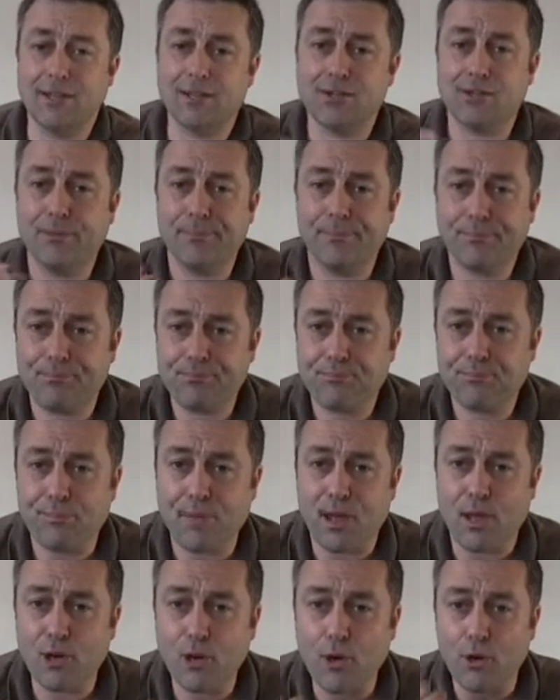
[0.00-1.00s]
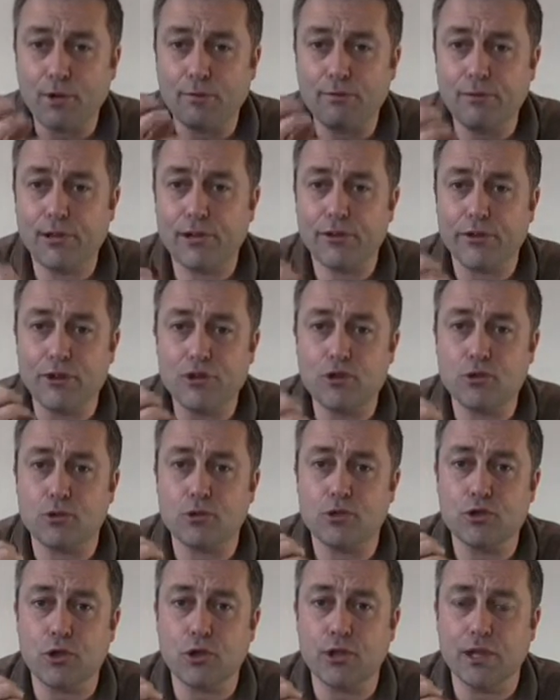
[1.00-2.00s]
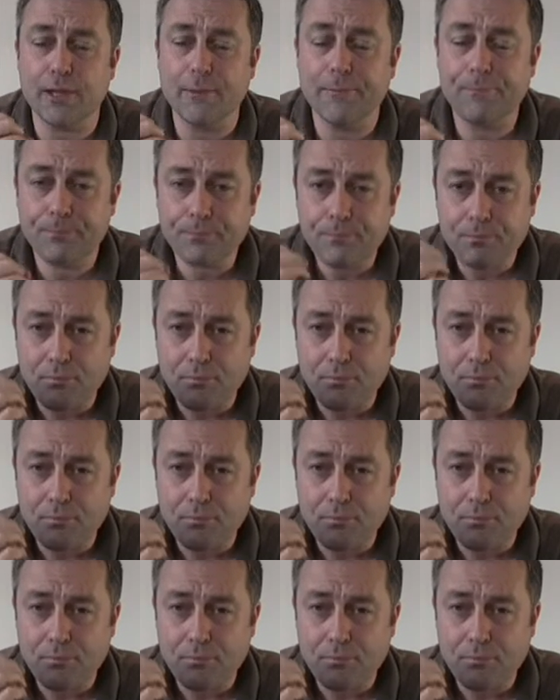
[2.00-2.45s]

There's a lot of residual sugar,